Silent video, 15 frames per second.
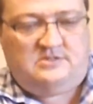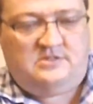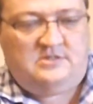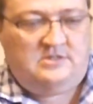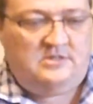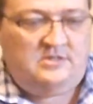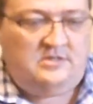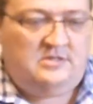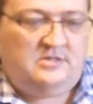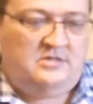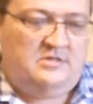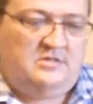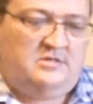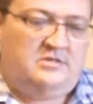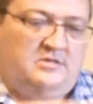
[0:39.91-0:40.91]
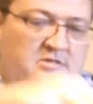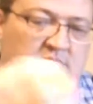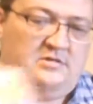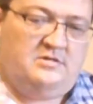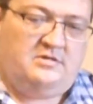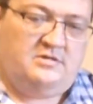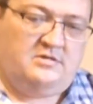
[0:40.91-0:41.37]
Sorry about the
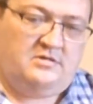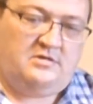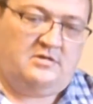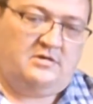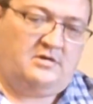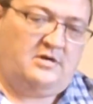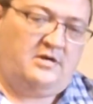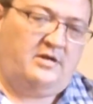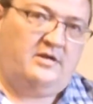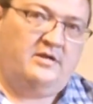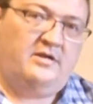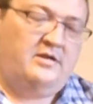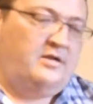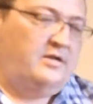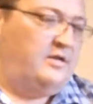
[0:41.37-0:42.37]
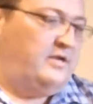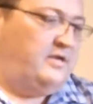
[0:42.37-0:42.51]
audio on this, guys.